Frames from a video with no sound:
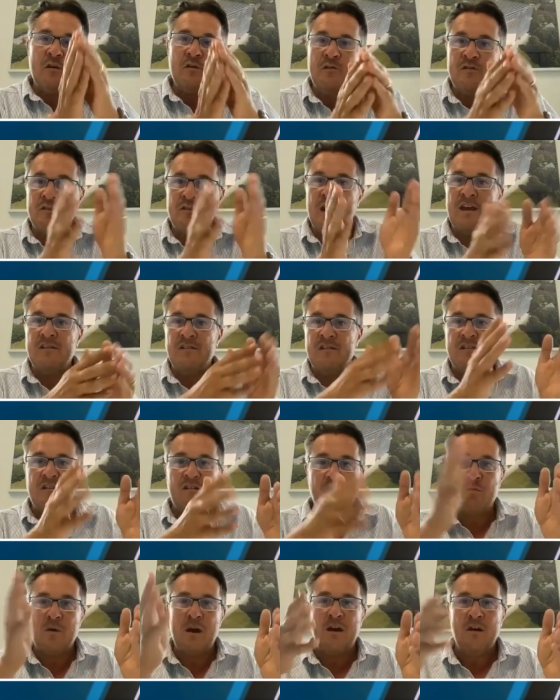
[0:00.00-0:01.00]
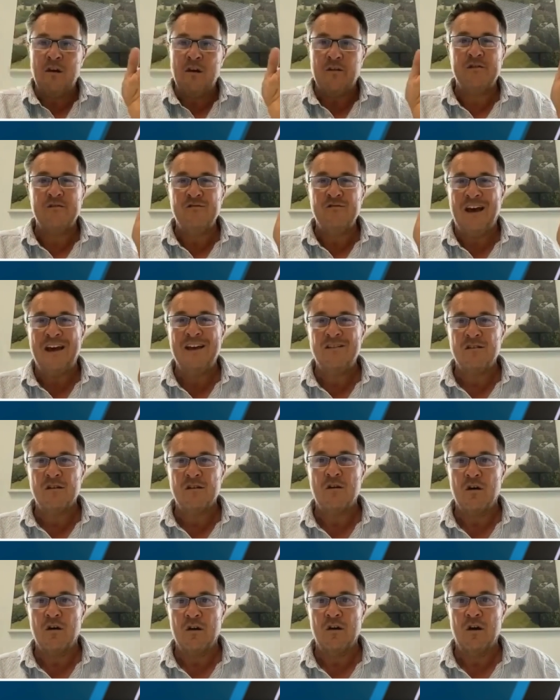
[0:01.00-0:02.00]
of those stages is where lots of data
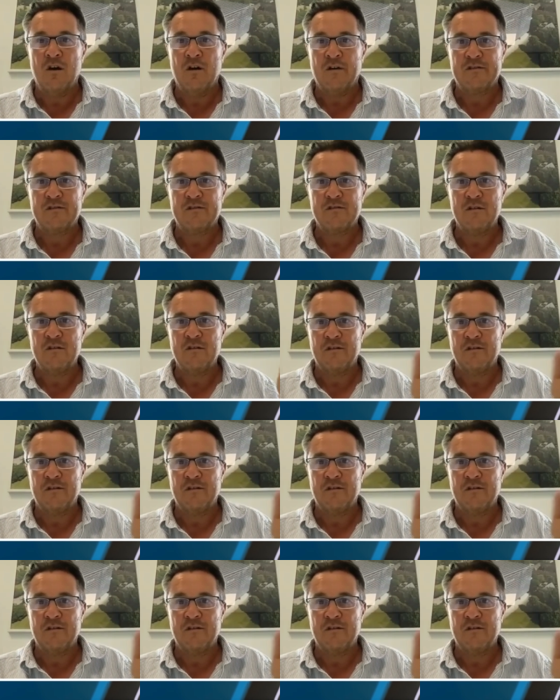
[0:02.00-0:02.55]
got lost